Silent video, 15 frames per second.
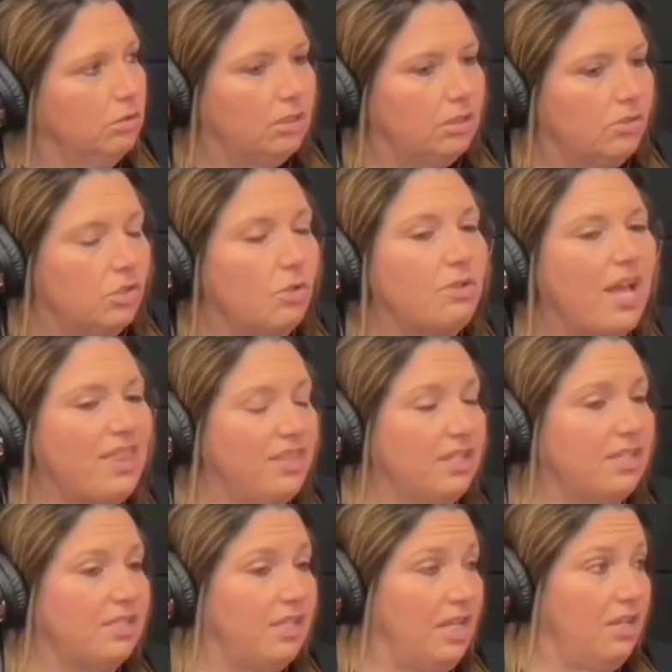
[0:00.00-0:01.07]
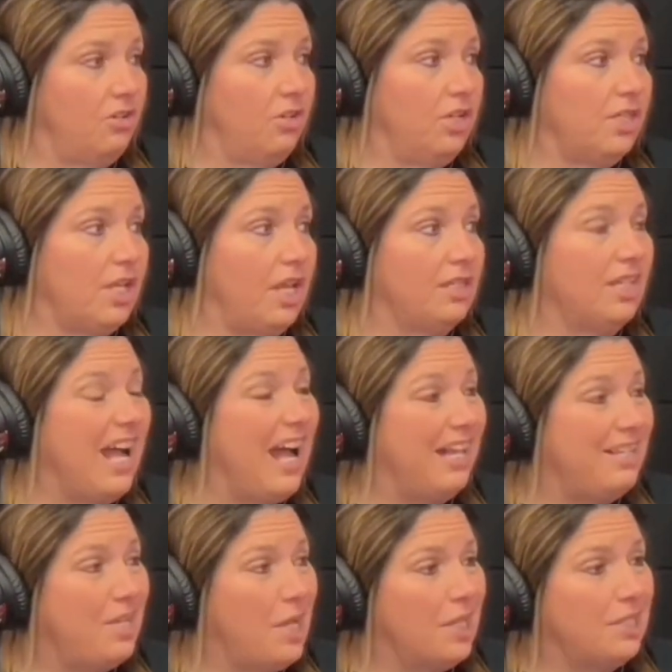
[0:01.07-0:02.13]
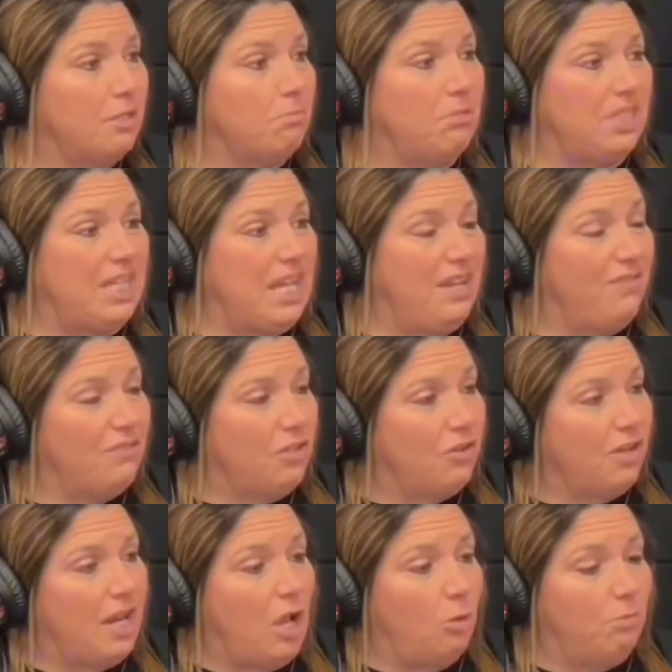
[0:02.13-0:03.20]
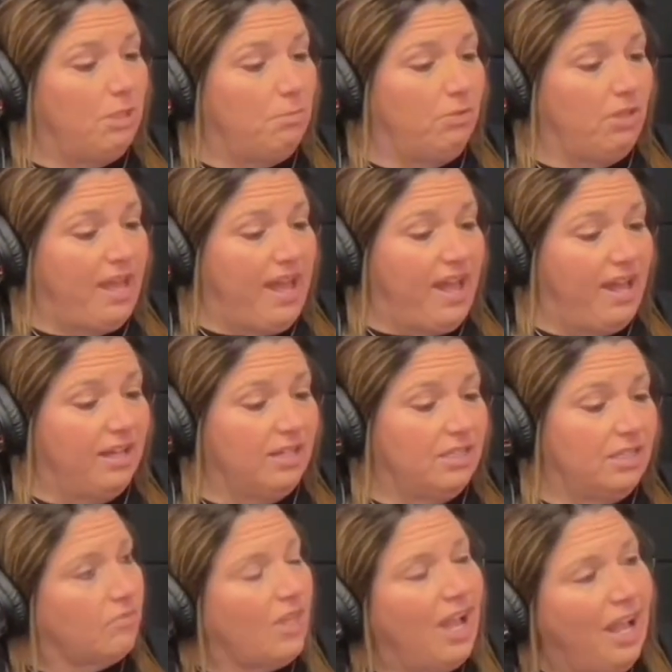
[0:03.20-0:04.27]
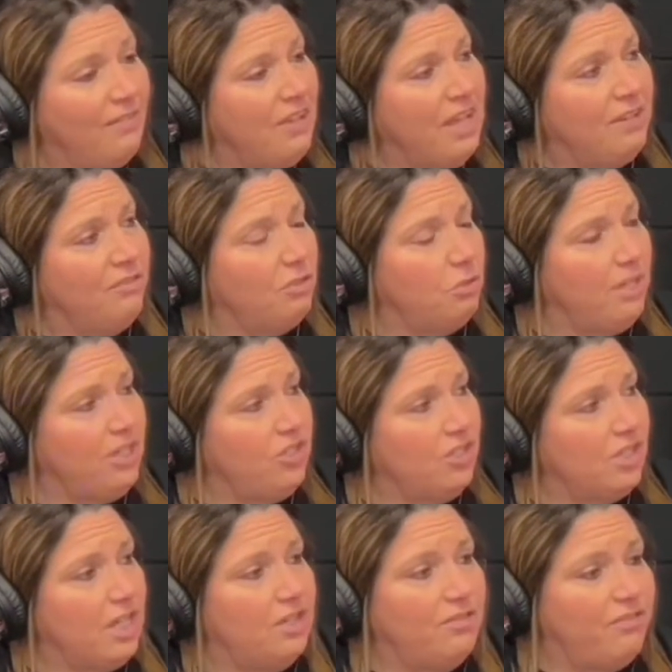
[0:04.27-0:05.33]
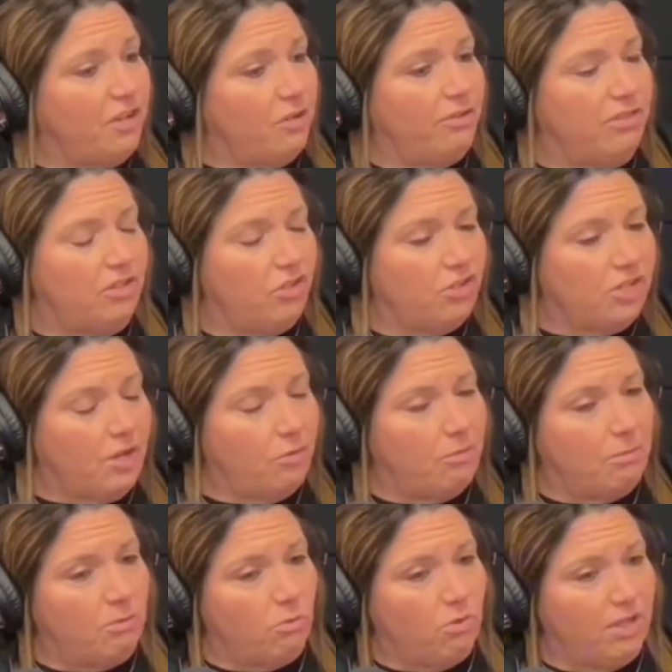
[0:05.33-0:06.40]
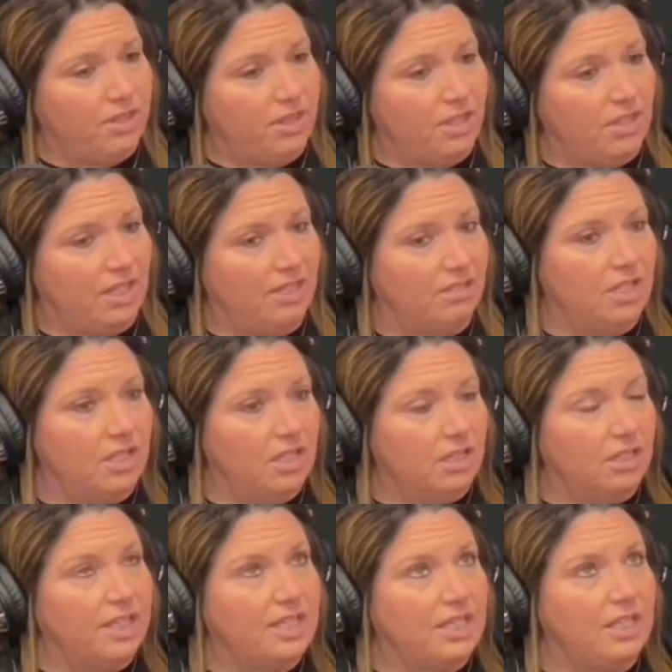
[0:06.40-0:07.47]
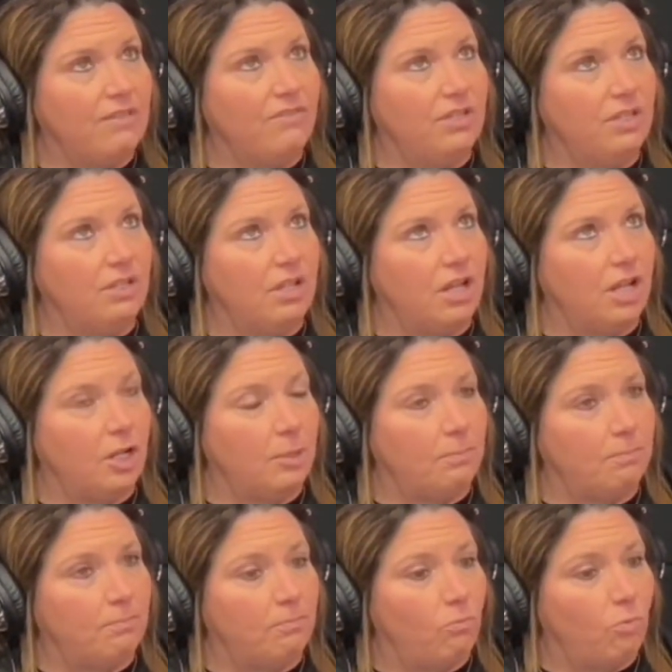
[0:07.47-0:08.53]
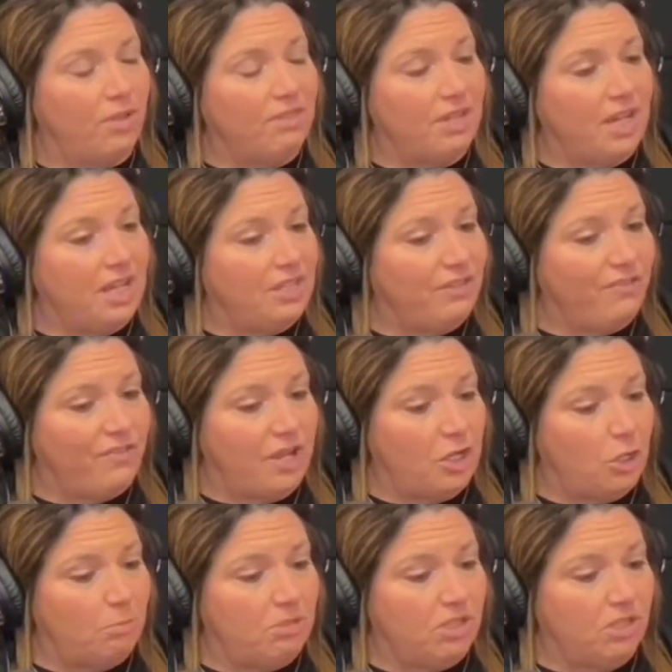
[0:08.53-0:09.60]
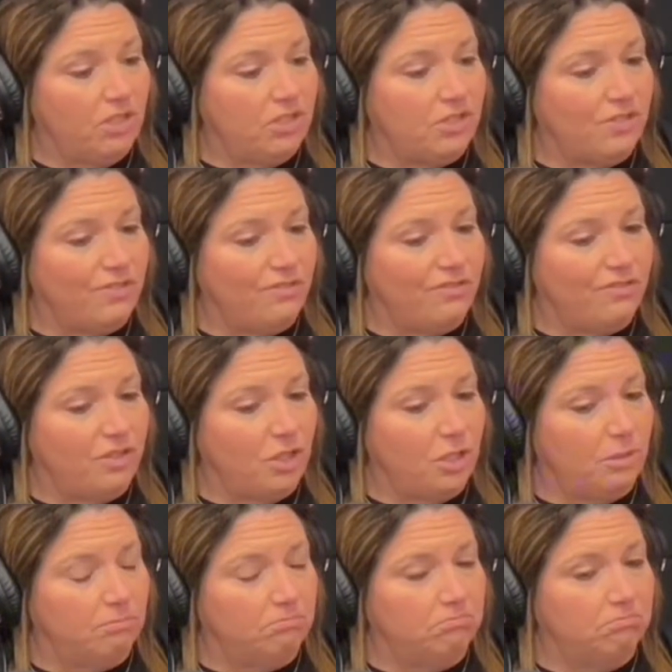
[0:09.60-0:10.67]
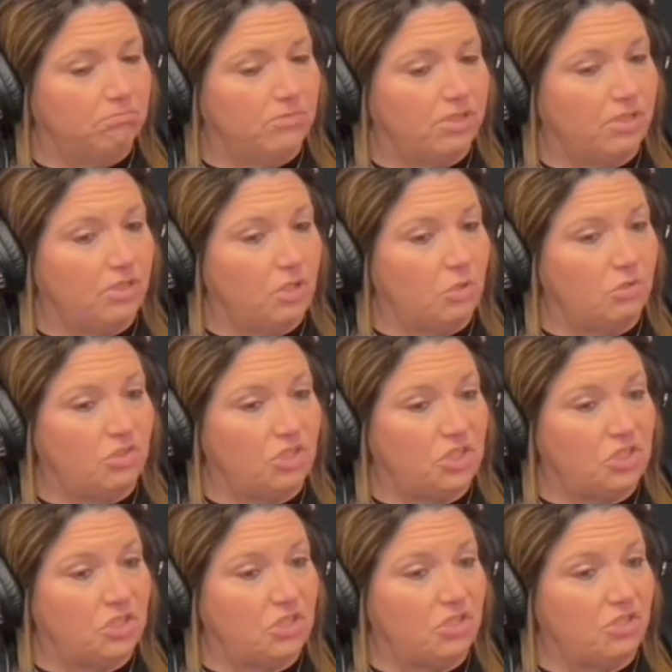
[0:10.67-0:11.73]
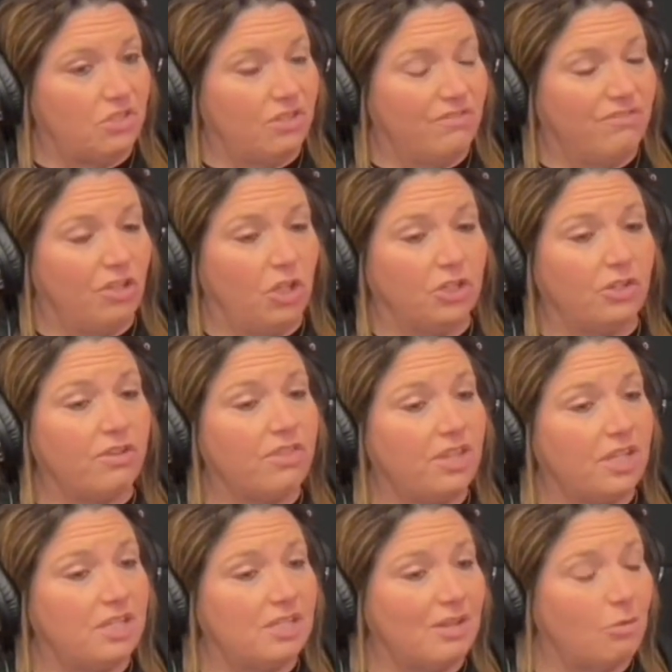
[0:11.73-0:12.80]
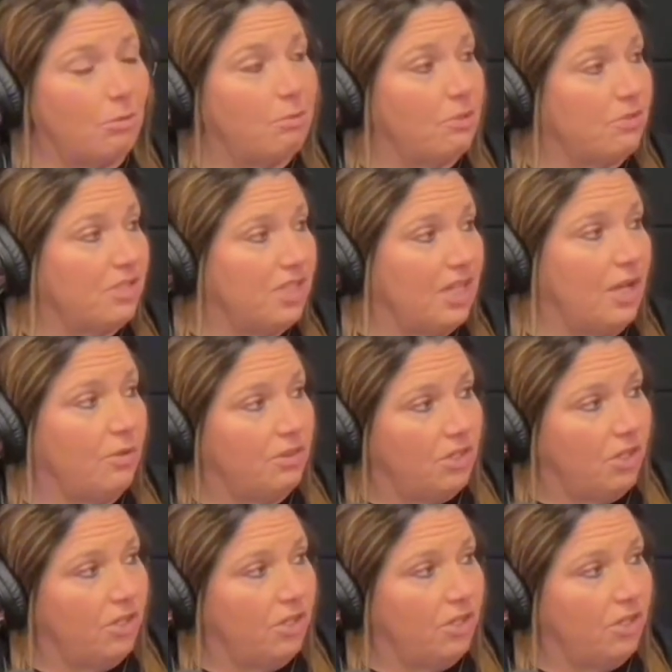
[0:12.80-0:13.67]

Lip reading: So I think standards on conduct and behavior and how people act. I've had a few agents I had to fire over the years. I remember one that, and like even one that I had to fire because of, just vulgar things they were posting out there in the